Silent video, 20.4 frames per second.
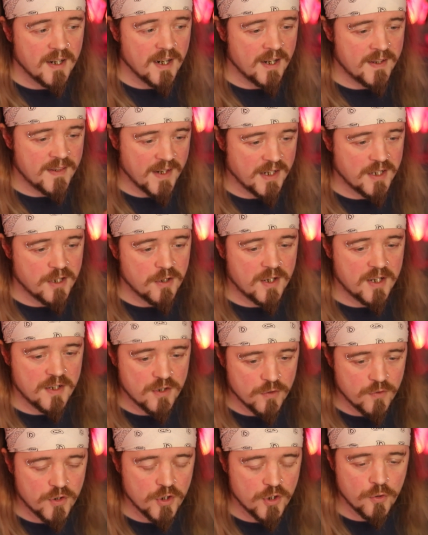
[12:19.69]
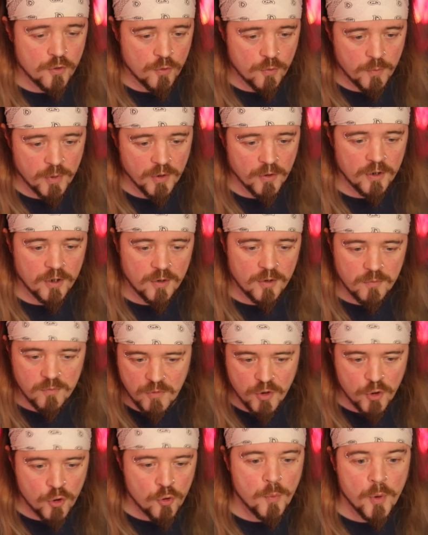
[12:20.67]
and then you can do the
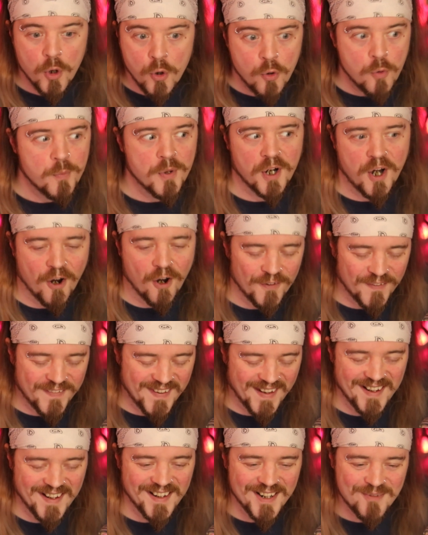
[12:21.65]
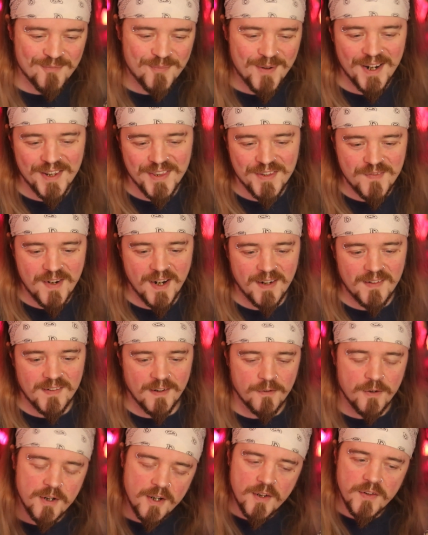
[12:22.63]
uber content in Path of
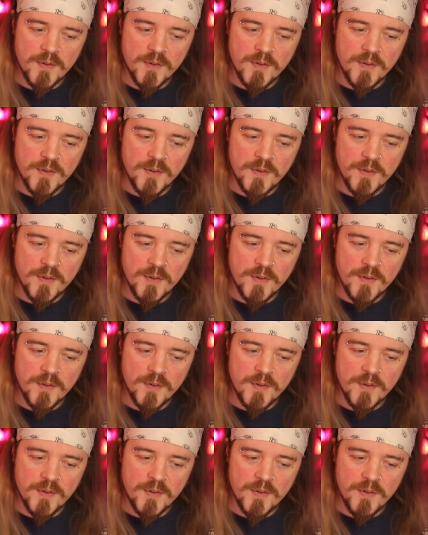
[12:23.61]
Exile.